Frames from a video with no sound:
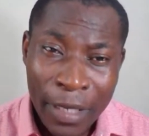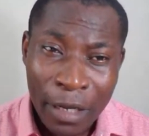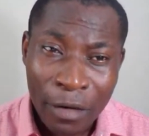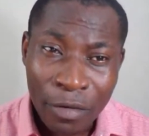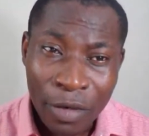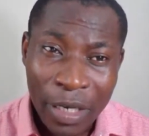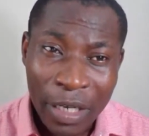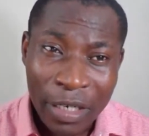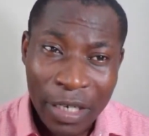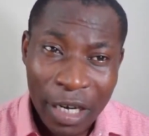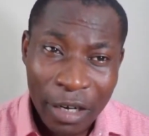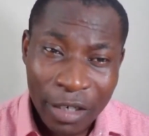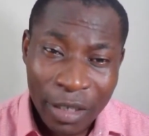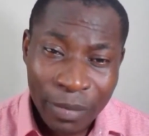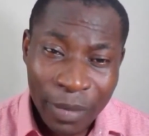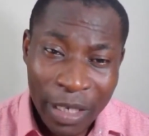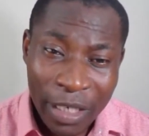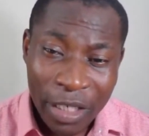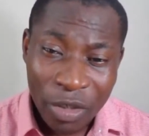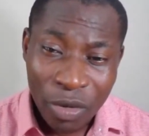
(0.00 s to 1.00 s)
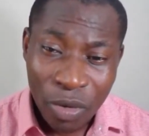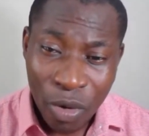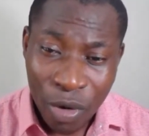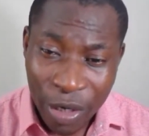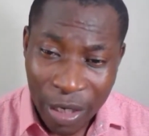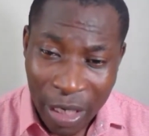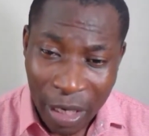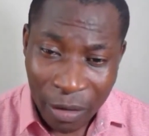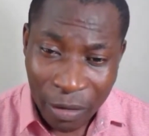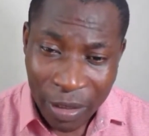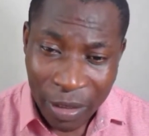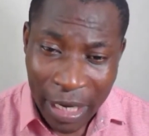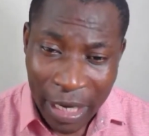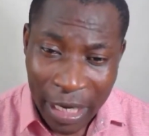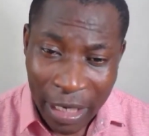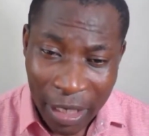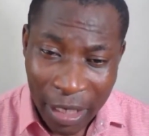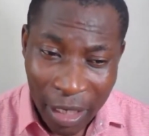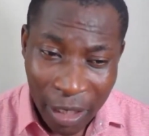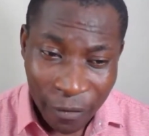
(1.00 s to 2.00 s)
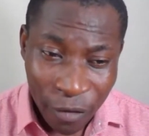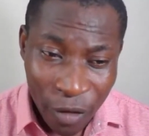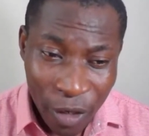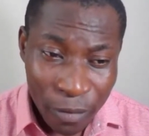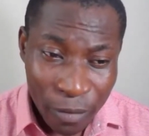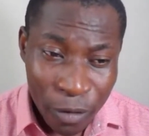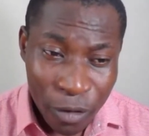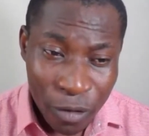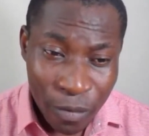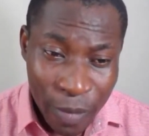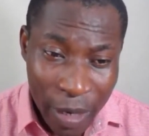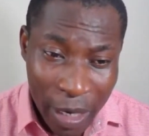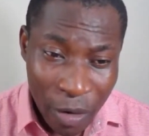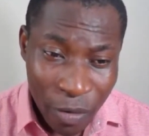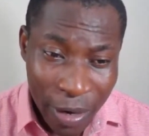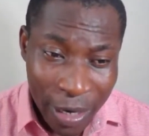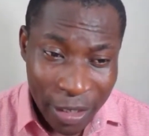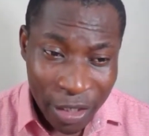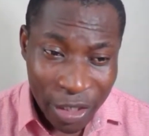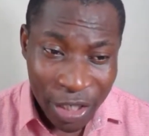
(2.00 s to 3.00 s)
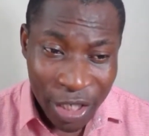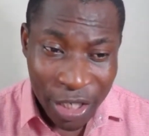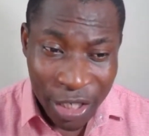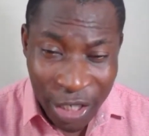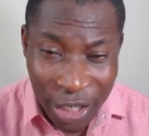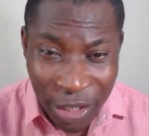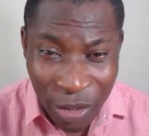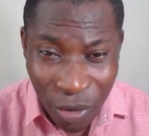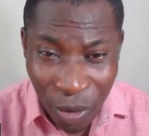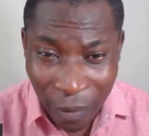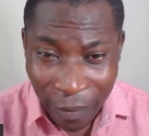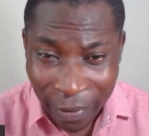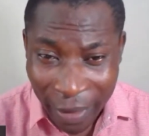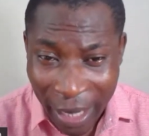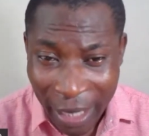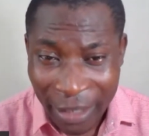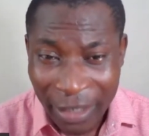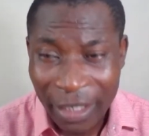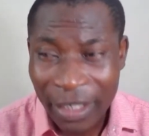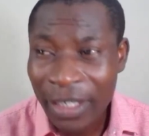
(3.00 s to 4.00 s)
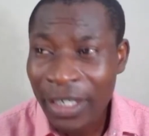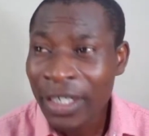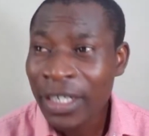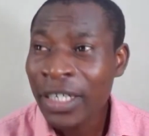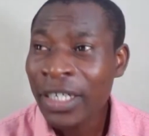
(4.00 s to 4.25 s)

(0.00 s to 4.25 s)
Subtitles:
and look at how the money is going out. And if you're able to make right decisions on that,